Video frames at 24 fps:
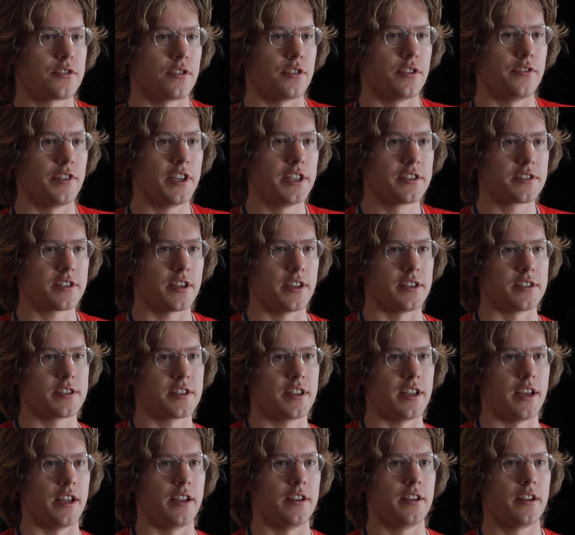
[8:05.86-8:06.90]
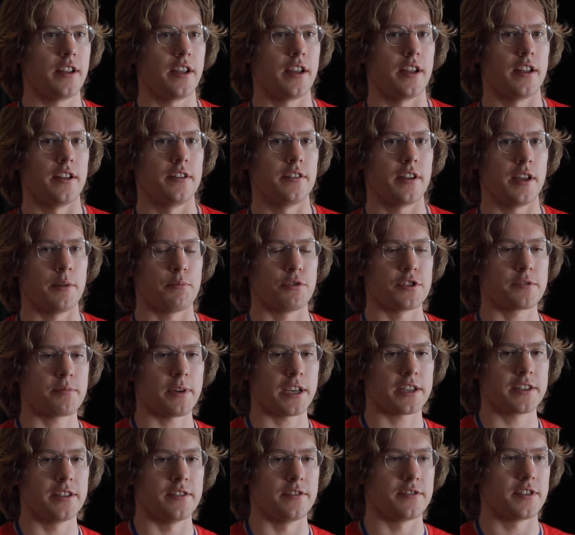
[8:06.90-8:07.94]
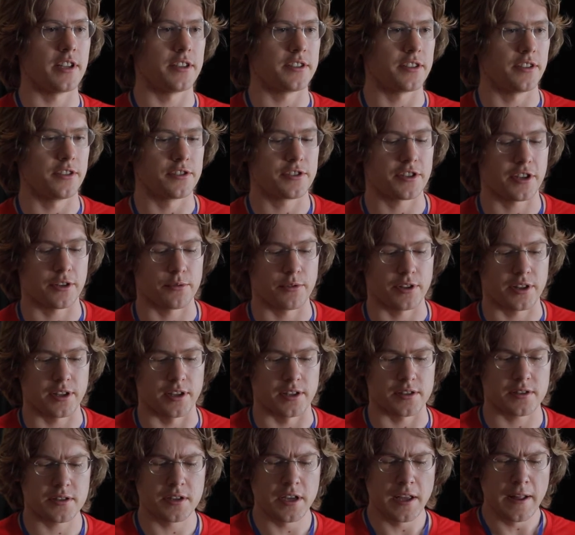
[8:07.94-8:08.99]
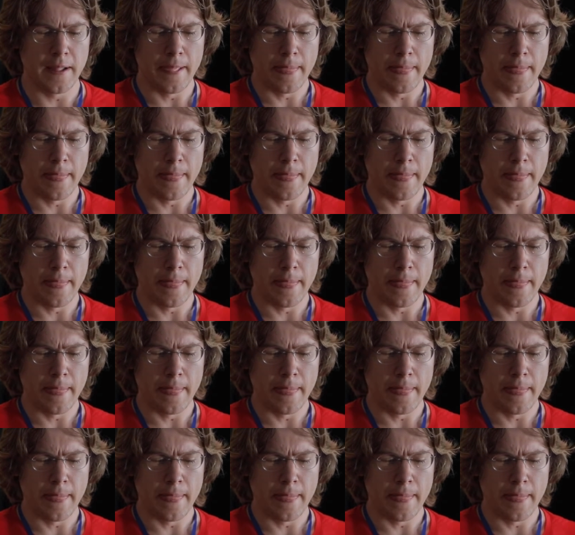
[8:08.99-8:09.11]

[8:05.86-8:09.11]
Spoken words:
sort of insights that and perspectives that Dylan shared with us.